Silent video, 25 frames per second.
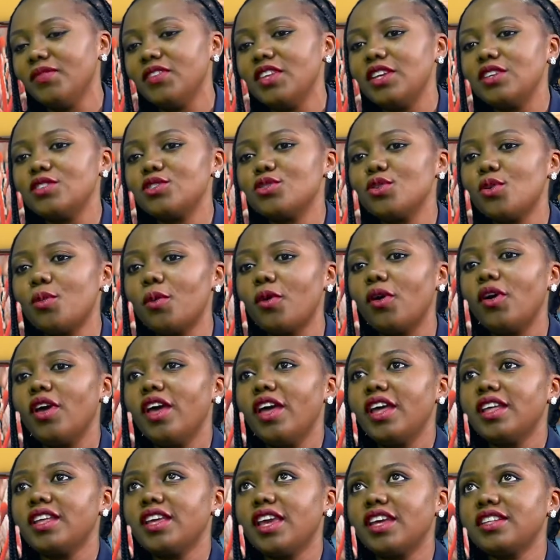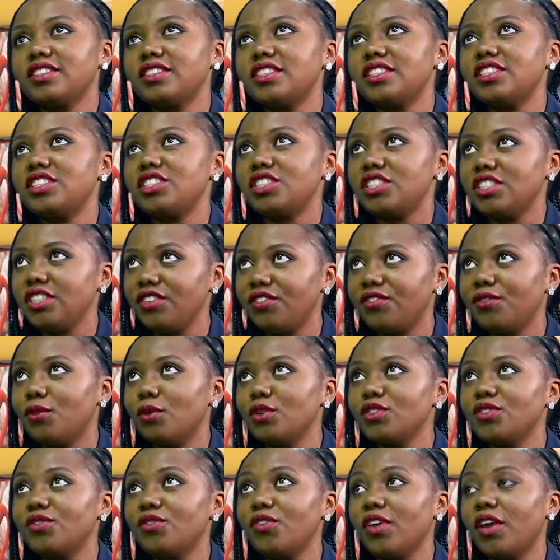So, but yes, the chief
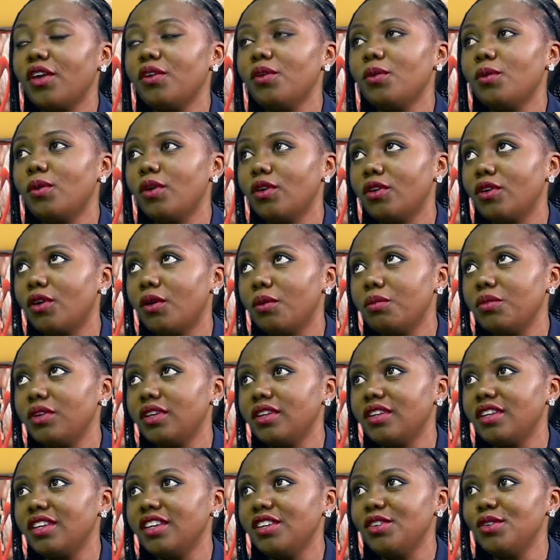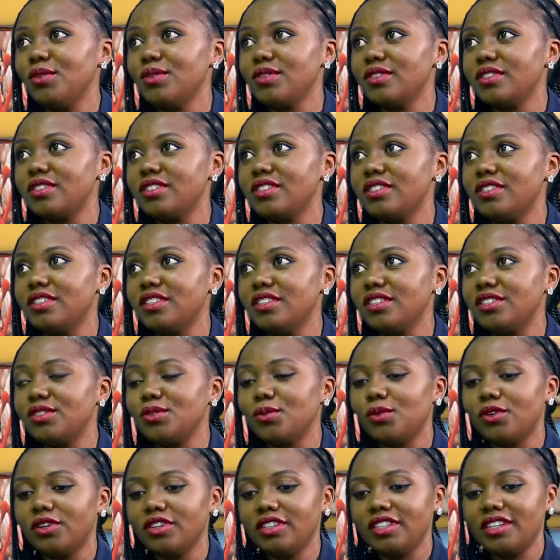was very welcoming. He used this
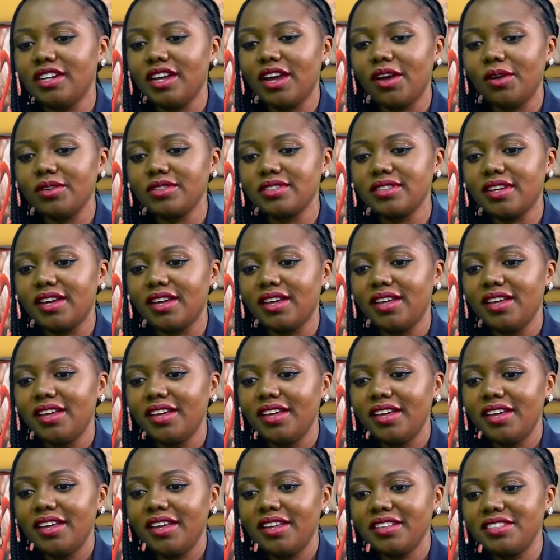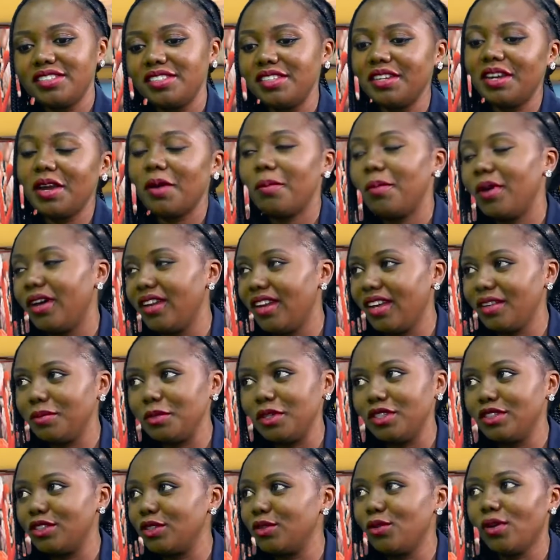word in Hausa, Chigaba, that
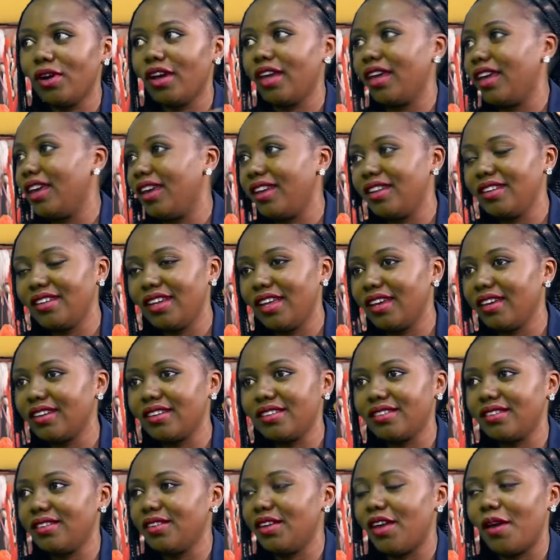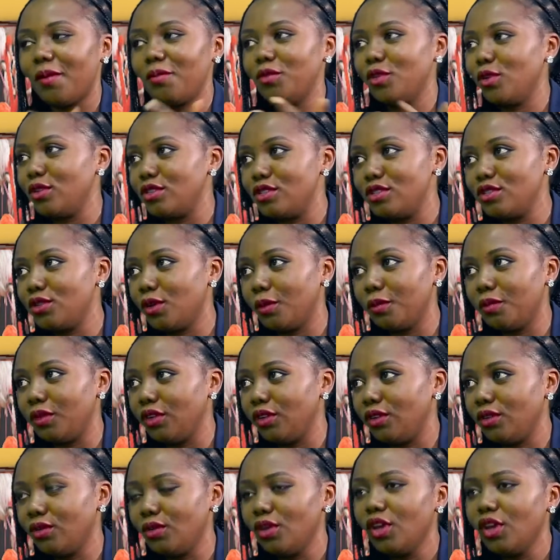means go ahead, like I'm not stopping you.